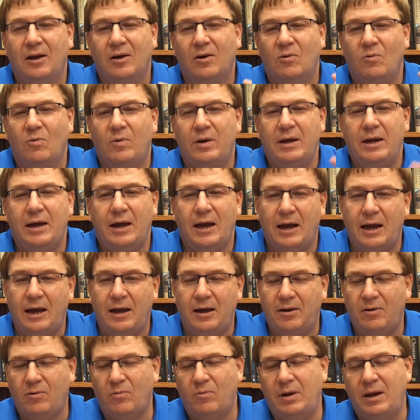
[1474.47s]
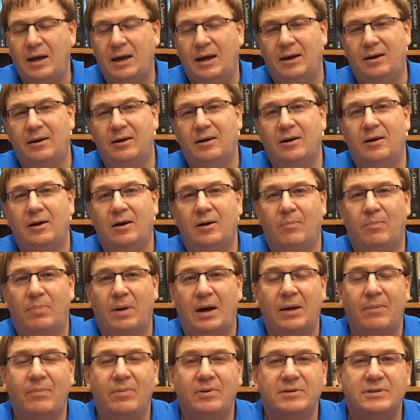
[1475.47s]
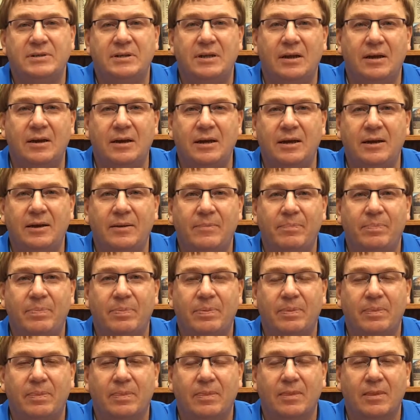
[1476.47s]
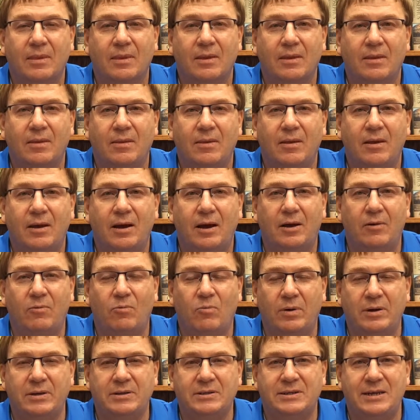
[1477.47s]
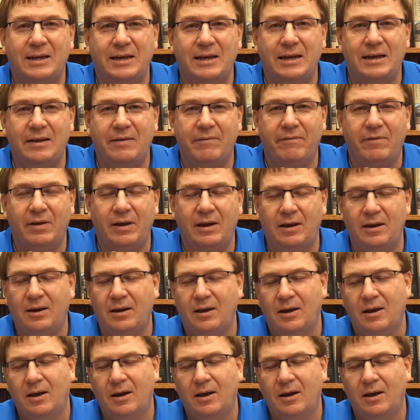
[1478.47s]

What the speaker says: we had a Bible study on Wednesday evening.